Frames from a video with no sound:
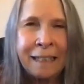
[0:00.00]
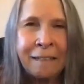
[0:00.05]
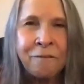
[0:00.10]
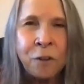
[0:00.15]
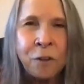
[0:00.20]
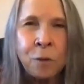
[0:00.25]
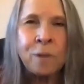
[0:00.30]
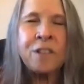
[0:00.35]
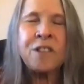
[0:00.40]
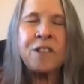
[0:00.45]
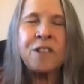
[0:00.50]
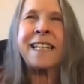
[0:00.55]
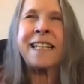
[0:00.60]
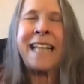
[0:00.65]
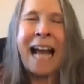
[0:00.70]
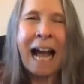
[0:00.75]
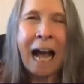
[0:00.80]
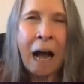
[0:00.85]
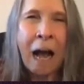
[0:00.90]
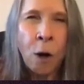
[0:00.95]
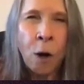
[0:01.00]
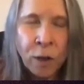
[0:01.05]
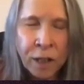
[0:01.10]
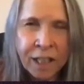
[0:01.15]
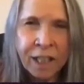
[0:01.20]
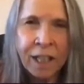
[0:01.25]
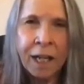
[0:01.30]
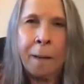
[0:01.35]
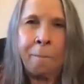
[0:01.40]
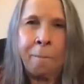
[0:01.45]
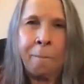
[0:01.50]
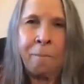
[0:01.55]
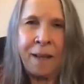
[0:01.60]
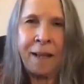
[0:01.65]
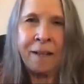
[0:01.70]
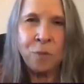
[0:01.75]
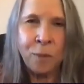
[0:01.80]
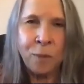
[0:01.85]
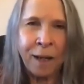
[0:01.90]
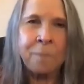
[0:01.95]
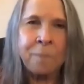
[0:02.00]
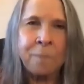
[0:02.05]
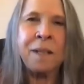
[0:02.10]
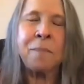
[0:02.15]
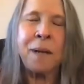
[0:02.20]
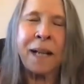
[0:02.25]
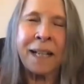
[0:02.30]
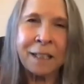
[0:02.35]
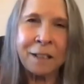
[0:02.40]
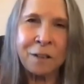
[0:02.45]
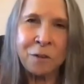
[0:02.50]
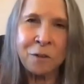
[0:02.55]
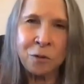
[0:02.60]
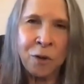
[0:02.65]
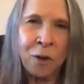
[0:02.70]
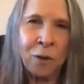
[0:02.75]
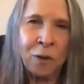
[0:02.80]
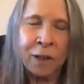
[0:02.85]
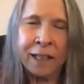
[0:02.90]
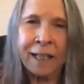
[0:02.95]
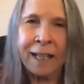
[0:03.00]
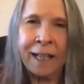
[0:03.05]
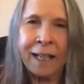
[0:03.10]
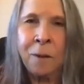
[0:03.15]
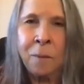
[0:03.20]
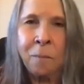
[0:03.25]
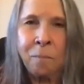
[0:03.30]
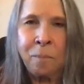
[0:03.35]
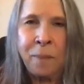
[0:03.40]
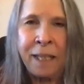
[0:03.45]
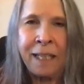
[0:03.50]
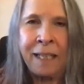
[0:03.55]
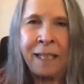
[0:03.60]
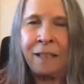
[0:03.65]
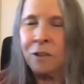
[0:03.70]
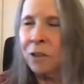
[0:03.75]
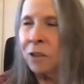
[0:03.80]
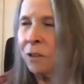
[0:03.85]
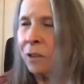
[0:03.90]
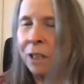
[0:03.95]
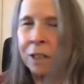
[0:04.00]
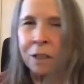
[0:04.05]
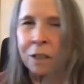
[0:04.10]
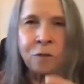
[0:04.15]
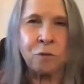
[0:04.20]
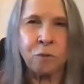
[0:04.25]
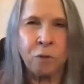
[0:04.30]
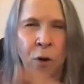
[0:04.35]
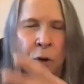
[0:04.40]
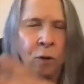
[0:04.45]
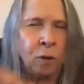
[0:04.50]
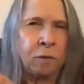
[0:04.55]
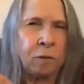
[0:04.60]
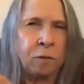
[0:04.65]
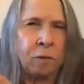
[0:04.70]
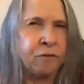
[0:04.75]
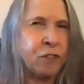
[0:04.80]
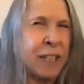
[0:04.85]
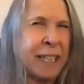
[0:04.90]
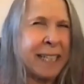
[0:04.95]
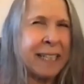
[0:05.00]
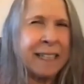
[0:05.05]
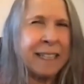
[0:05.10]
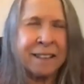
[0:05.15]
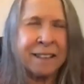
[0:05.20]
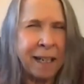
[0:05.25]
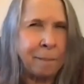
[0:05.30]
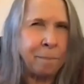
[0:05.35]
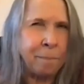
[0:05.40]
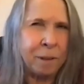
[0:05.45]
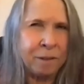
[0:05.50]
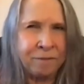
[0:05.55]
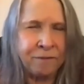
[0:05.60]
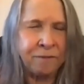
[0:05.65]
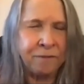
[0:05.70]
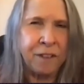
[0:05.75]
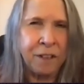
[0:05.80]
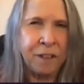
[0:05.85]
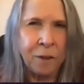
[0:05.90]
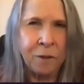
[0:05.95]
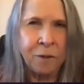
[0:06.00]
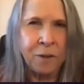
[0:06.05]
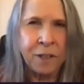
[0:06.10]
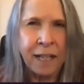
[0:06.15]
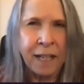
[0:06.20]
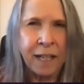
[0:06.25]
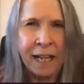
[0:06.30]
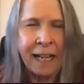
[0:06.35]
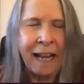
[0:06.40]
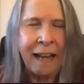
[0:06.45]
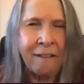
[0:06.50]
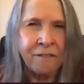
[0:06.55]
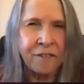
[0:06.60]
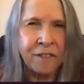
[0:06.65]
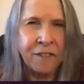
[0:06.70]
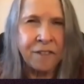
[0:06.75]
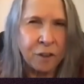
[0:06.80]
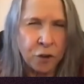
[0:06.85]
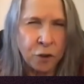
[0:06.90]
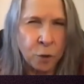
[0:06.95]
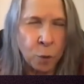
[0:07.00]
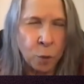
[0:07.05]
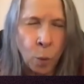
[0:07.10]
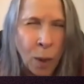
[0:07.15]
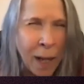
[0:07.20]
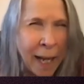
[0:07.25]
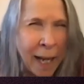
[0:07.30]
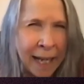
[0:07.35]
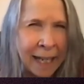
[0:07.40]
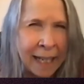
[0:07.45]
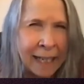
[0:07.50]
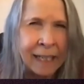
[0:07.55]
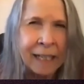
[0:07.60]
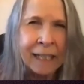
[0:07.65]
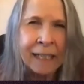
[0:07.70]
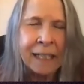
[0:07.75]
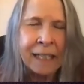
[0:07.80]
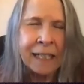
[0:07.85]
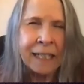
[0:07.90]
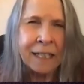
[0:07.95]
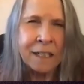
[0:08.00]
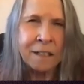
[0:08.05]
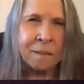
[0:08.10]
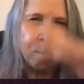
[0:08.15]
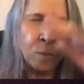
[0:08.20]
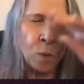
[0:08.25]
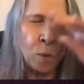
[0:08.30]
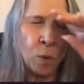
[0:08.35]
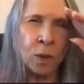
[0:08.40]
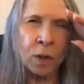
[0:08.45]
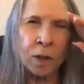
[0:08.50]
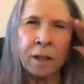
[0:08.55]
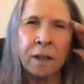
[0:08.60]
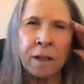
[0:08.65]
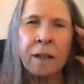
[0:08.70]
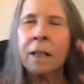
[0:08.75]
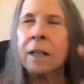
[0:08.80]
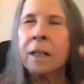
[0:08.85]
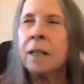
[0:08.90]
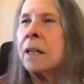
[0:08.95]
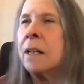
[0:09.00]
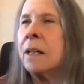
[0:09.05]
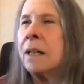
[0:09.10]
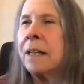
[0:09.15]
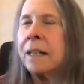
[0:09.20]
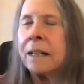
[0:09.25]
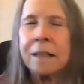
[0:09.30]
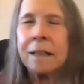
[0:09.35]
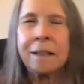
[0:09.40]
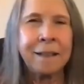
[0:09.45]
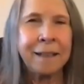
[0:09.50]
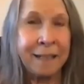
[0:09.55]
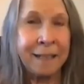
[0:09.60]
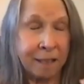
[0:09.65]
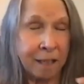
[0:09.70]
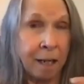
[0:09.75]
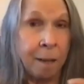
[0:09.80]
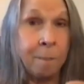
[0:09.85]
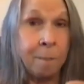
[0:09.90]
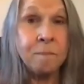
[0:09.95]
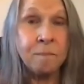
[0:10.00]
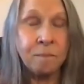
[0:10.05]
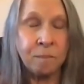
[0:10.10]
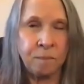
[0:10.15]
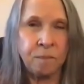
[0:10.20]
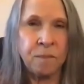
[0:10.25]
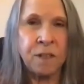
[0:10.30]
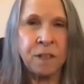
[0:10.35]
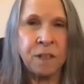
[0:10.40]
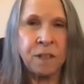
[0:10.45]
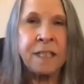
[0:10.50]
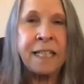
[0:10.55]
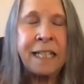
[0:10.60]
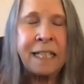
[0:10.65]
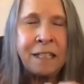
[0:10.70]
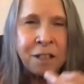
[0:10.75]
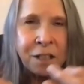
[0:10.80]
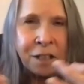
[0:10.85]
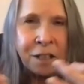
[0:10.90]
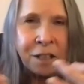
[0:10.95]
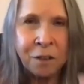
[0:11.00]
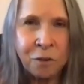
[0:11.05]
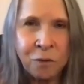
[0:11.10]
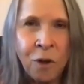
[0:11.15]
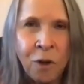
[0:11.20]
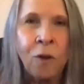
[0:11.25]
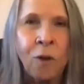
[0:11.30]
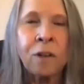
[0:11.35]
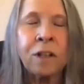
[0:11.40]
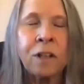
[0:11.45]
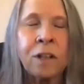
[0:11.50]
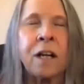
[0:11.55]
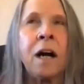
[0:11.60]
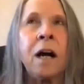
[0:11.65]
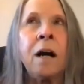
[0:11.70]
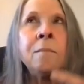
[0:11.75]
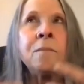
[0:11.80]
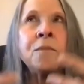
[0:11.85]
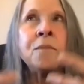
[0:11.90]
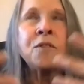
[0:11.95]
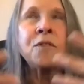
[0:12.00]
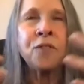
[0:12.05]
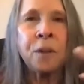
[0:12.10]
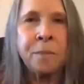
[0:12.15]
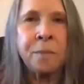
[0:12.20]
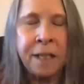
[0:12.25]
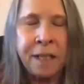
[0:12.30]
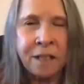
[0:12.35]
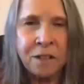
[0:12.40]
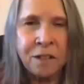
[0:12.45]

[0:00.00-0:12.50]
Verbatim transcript: influence the outcome. That's what I mean by controlling. I don't mean you're a control freak type of, you know, you got to have things your way. It's more it come the need to control comes from